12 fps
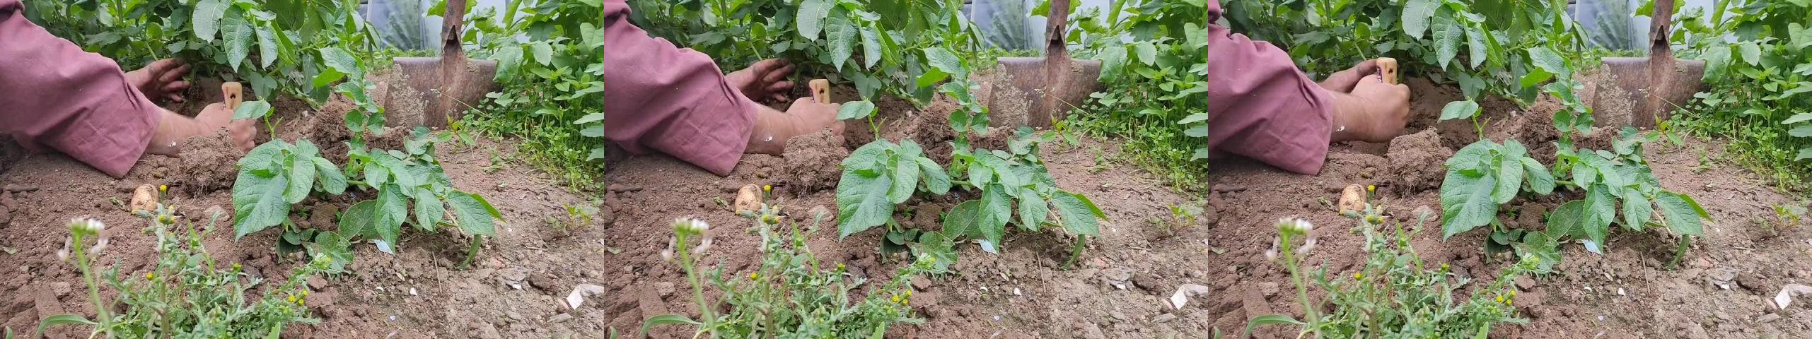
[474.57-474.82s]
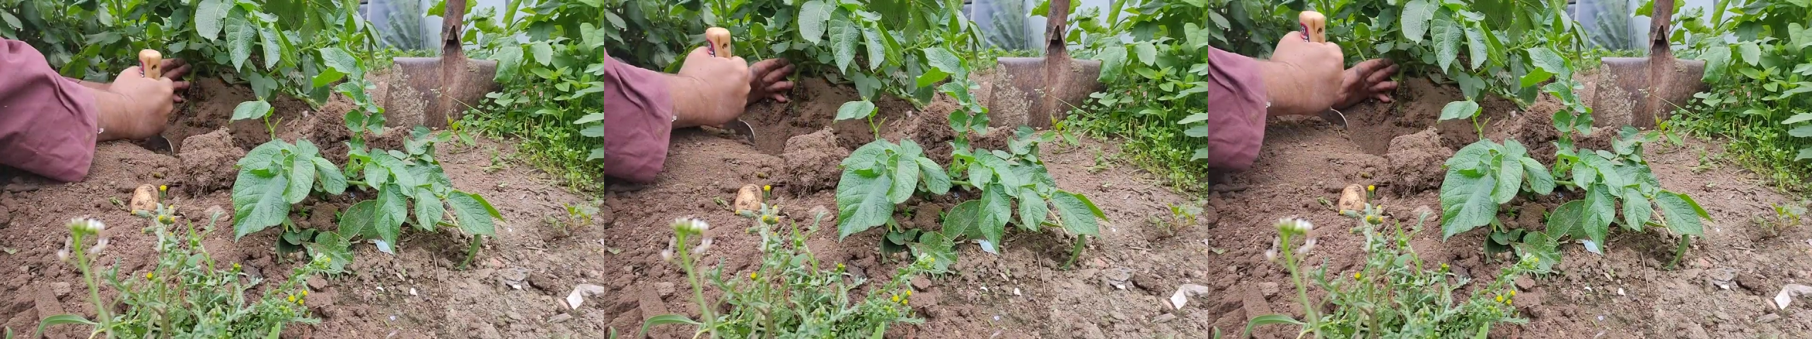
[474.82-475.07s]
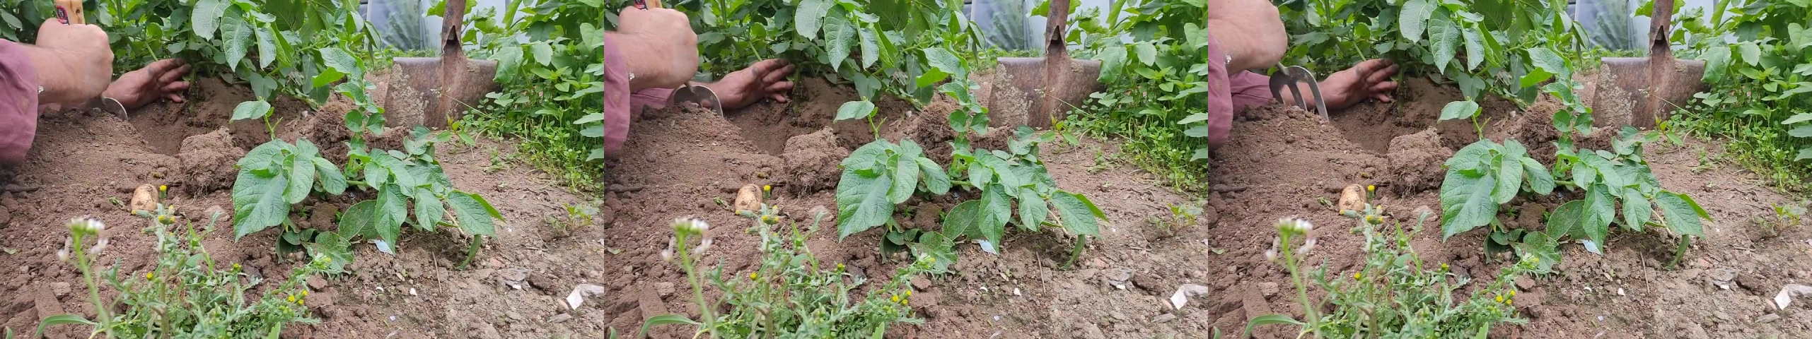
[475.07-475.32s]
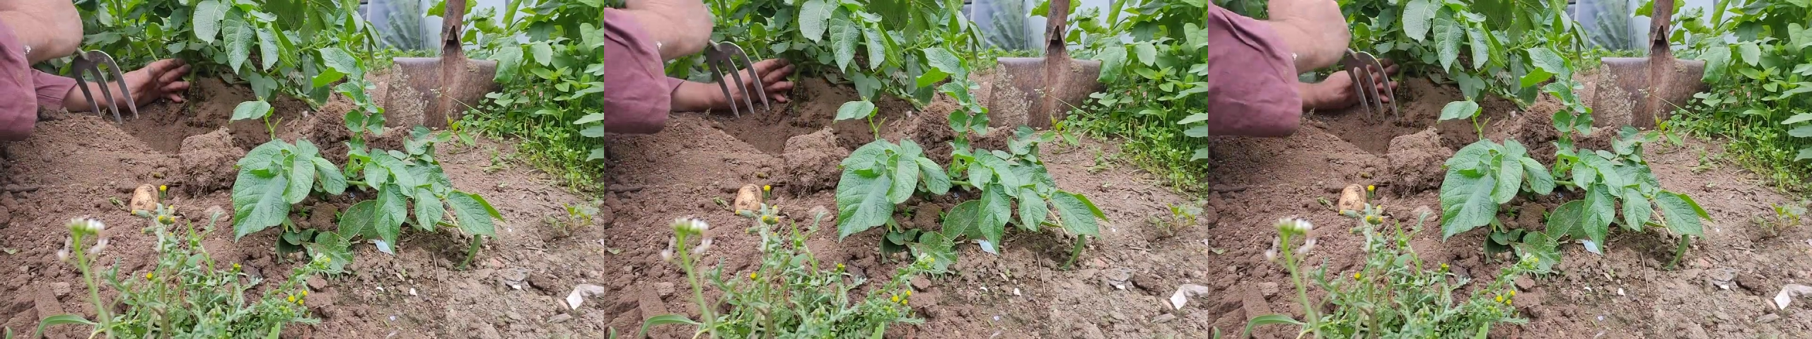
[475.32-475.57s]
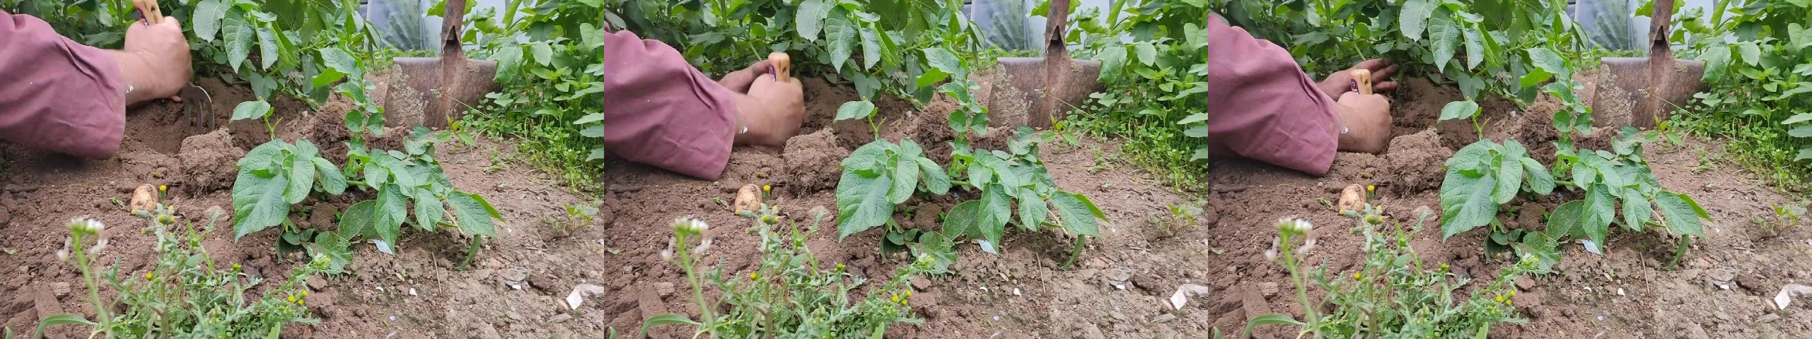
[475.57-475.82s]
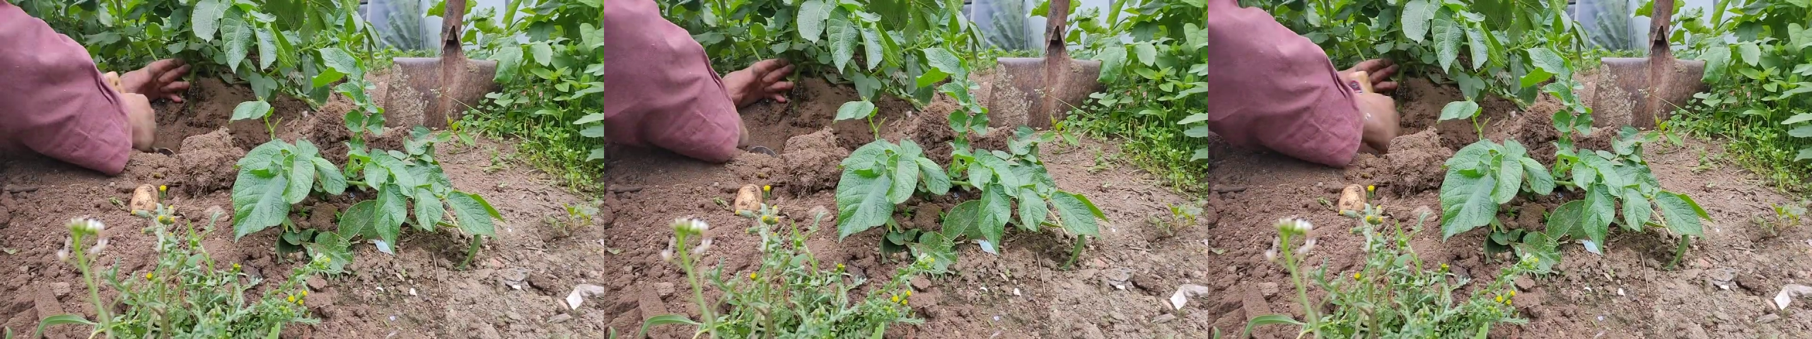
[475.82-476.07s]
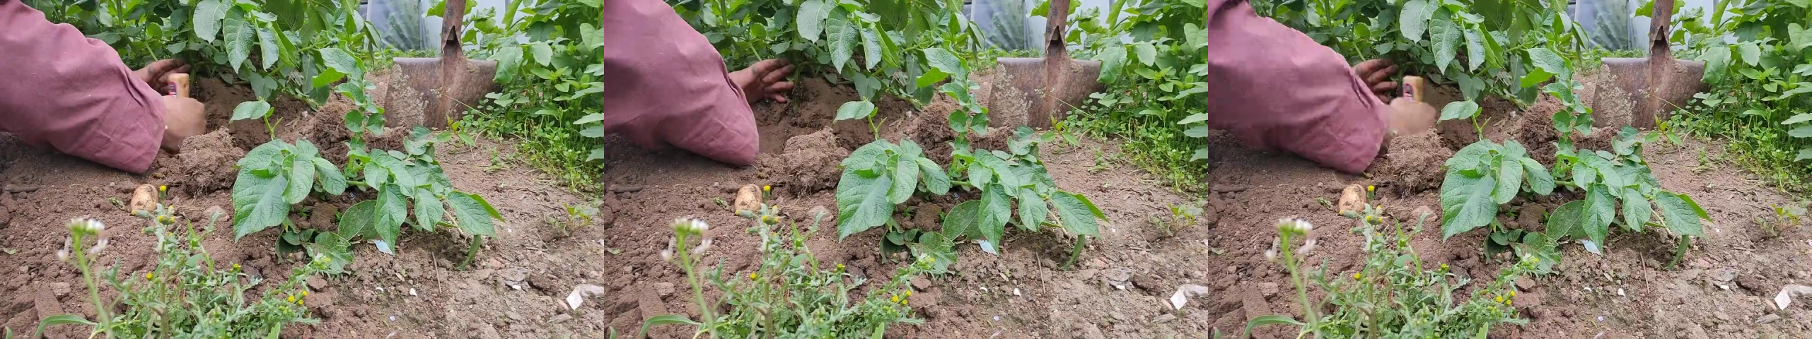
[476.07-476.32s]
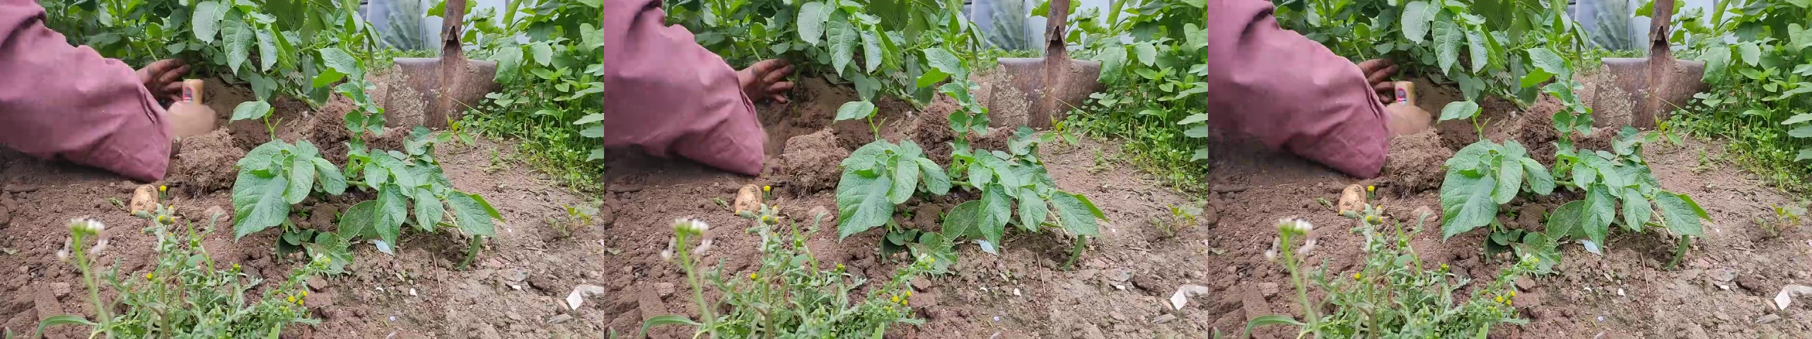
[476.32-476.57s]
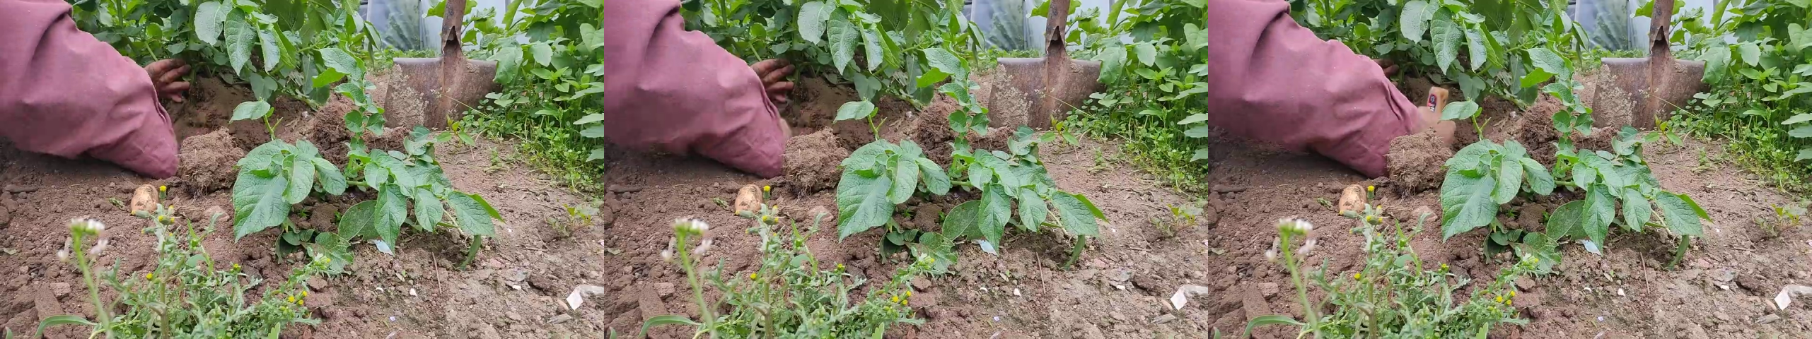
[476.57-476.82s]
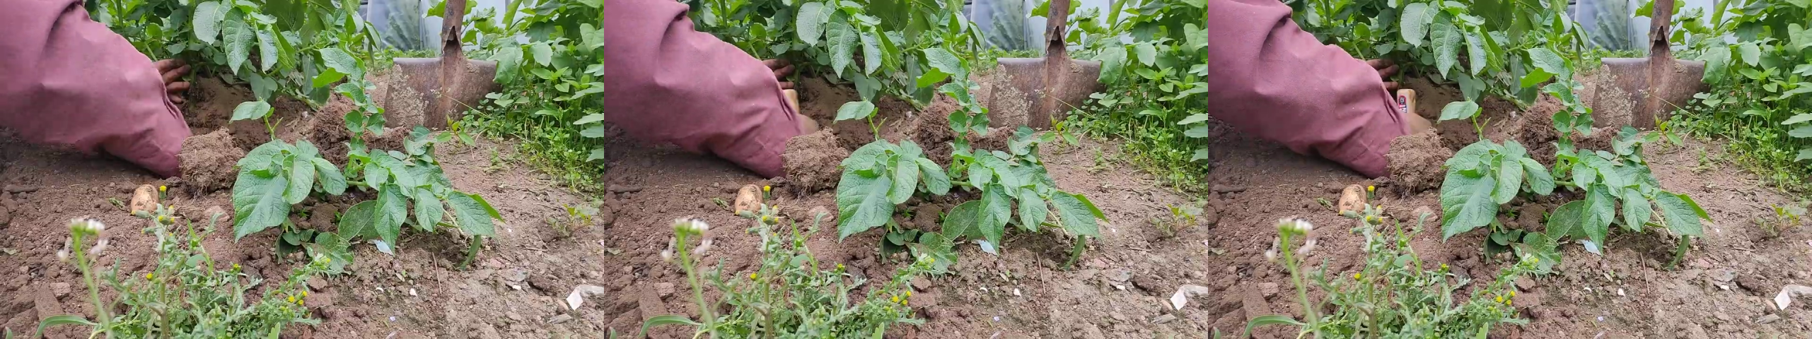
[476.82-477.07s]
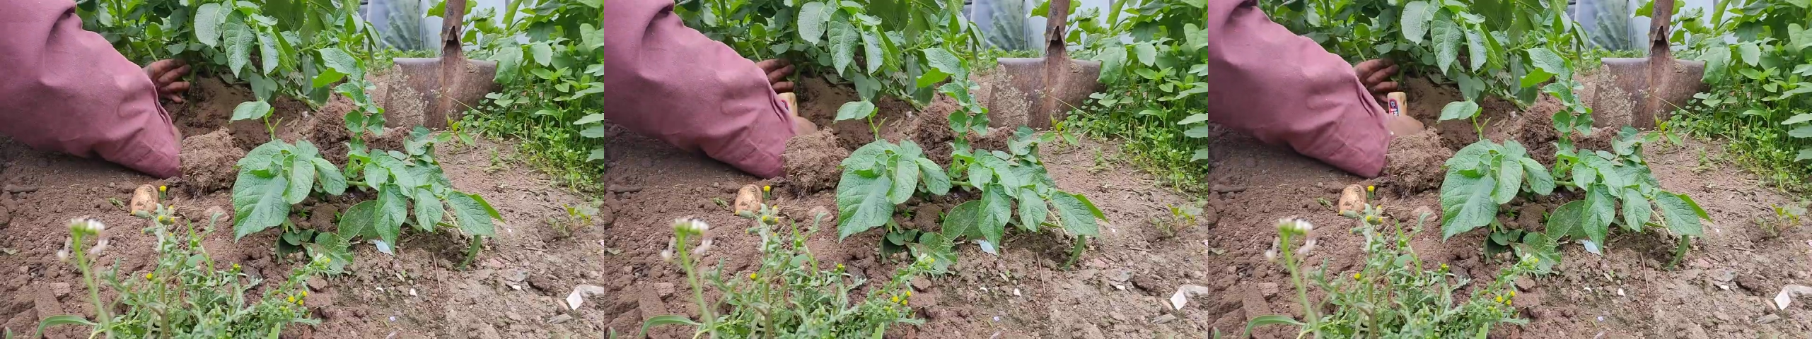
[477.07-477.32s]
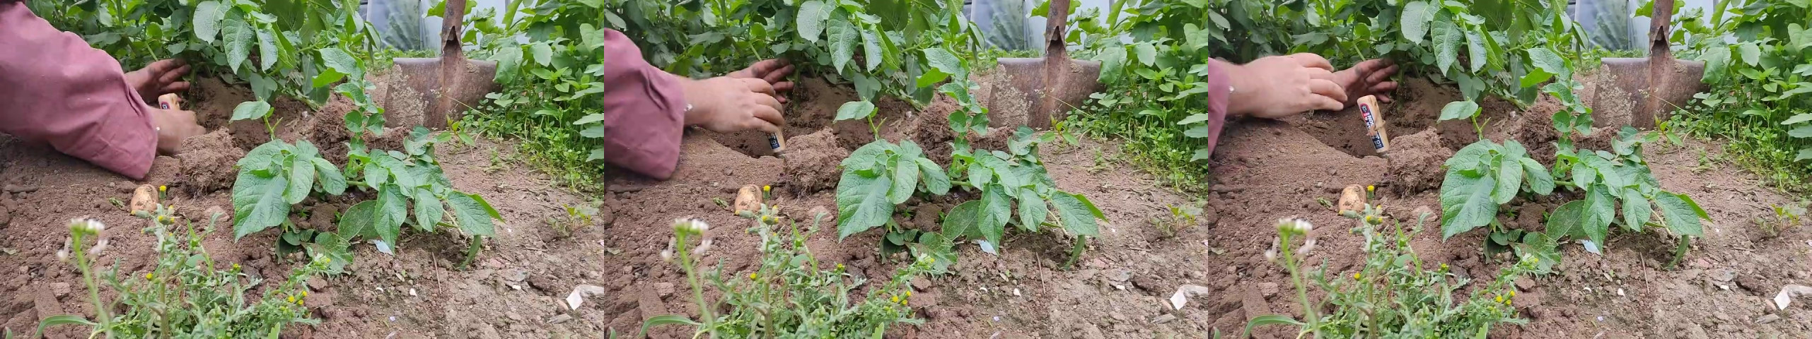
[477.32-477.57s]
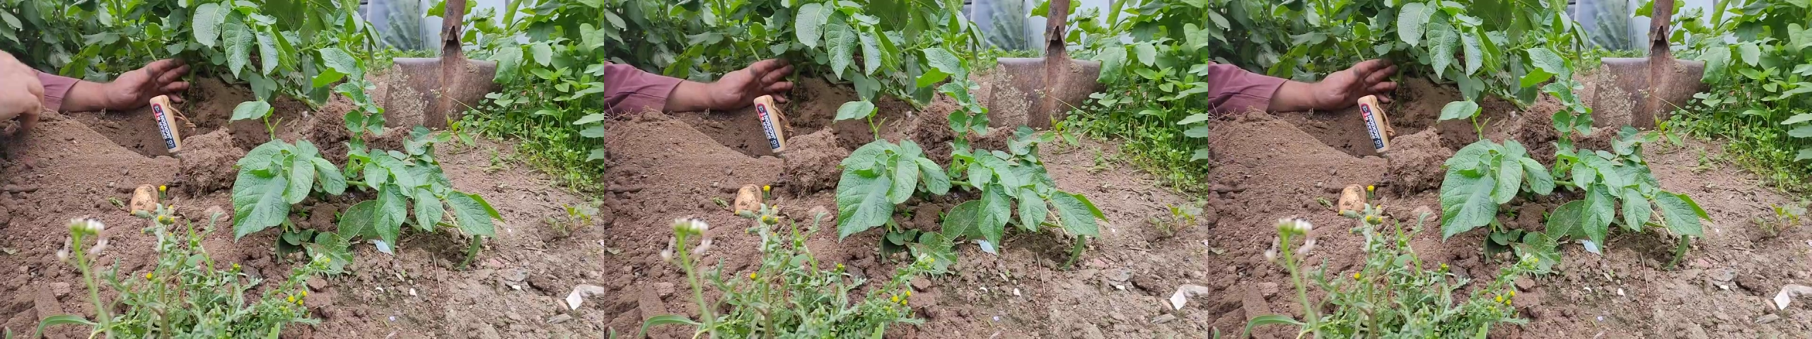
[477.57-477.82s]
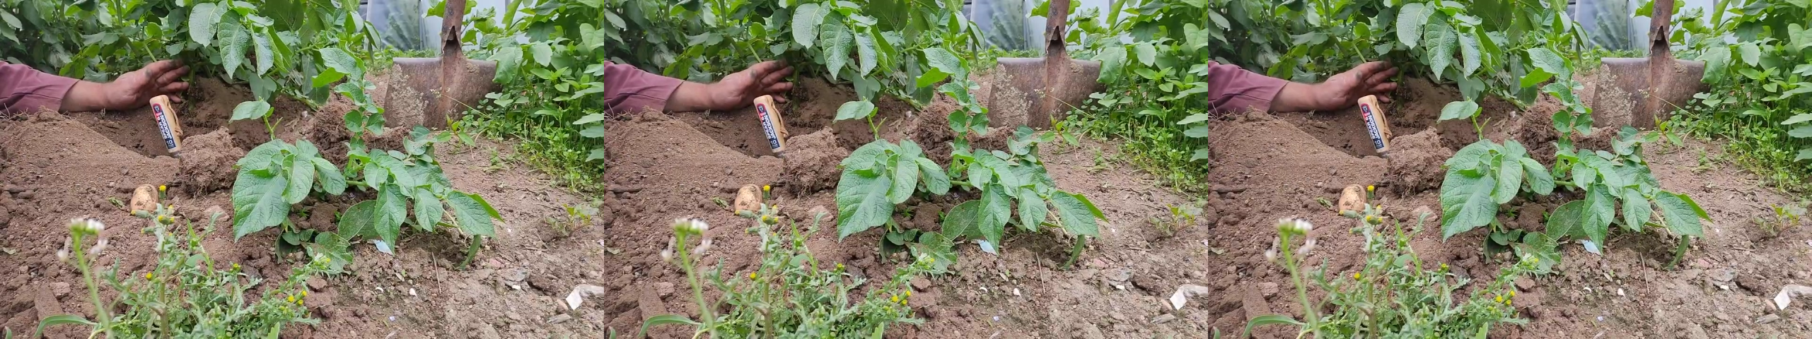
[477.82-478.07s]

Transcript: No face is visible, so there are no lips to read.